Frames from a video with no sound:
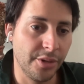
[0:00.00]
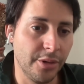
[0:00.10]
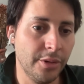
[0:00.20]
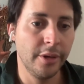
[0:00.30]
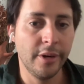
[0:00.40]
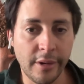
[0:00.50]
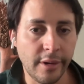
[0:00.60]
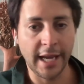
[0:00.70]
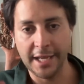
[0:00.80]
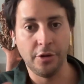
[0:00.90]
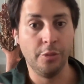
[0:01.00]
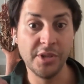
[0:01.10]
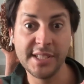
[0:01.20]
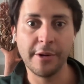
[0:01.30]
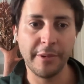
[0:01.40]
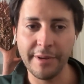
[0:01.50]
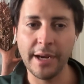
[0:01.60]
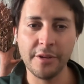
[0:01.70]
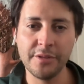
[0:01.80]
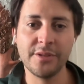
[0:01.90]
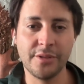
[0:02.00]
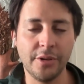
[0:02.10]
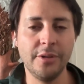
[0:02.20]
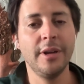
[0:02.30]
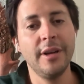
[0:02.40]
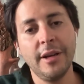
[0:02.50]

no? And almost equivalent, no?